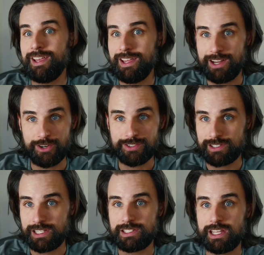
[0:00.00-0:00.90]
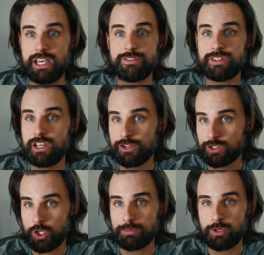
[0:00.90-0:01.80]
here's these ETFs, here's the
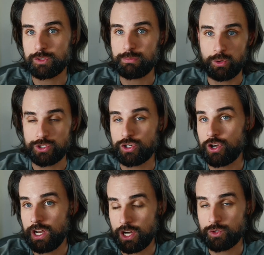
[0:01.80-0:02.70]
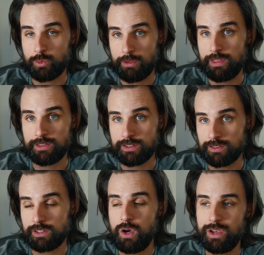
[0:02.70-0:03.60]
crypto exposure, here's where we think this
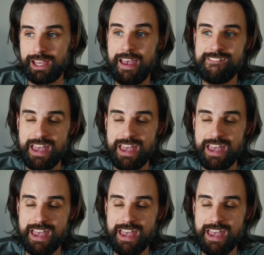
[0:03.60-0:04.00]
is going.